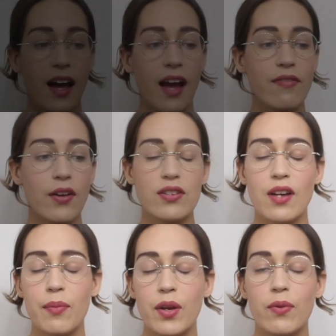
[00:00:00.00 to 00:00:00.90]
I found this
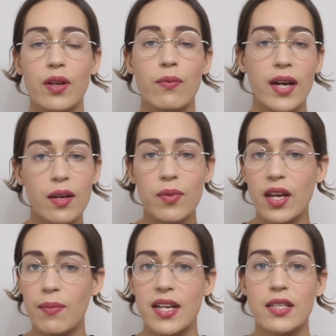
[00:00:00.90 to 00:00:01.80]
company really
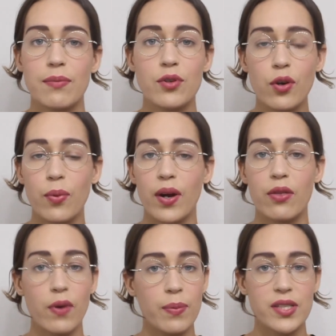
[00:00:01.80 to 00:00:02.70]
randomly. It makes up
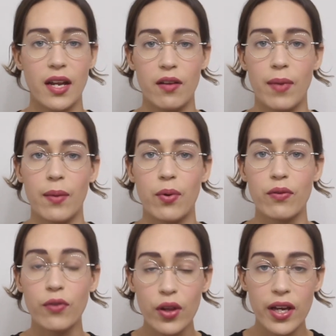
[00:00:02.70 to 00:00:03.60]
2.3% of my
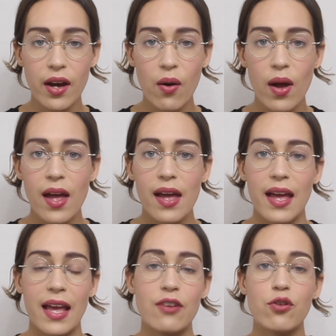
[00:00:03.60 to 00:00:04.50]
portfolio.
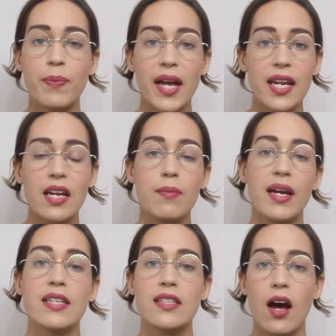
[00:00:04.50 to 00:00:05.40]
And Trupanion
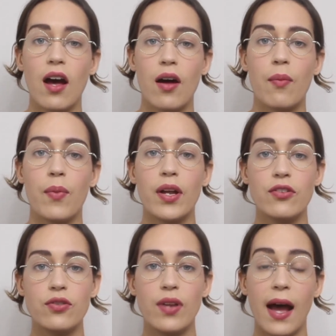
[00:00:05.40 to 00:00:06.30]
makes
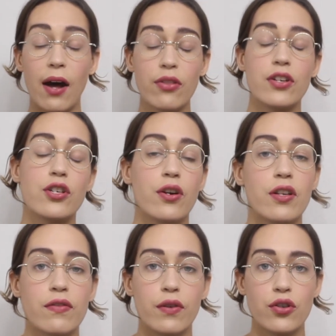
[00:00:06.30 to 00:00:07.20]
um, health
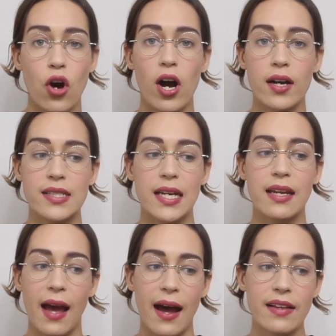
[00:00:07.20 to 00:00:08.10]
insurance for dogs and
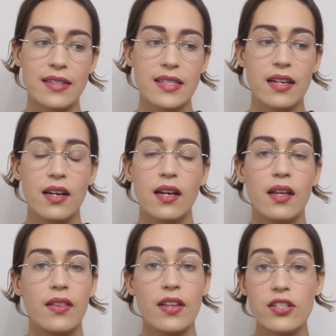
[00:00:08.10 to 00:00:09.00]
cats.
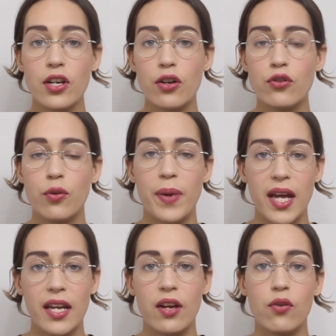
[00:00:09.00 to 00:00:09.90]
This year,
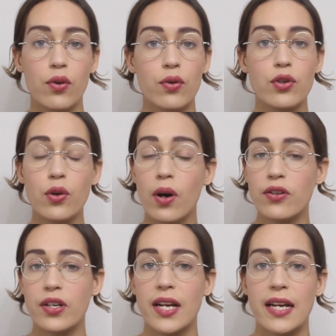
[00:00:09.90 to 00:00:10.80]
Trupanion grew
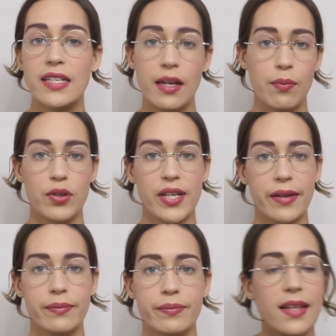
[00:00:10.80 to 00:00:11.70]
219%.
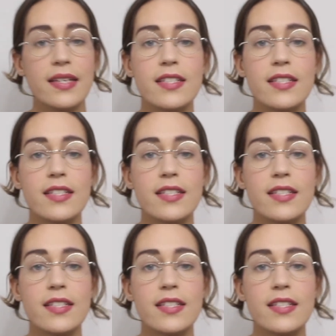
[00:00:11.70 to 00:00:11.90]
The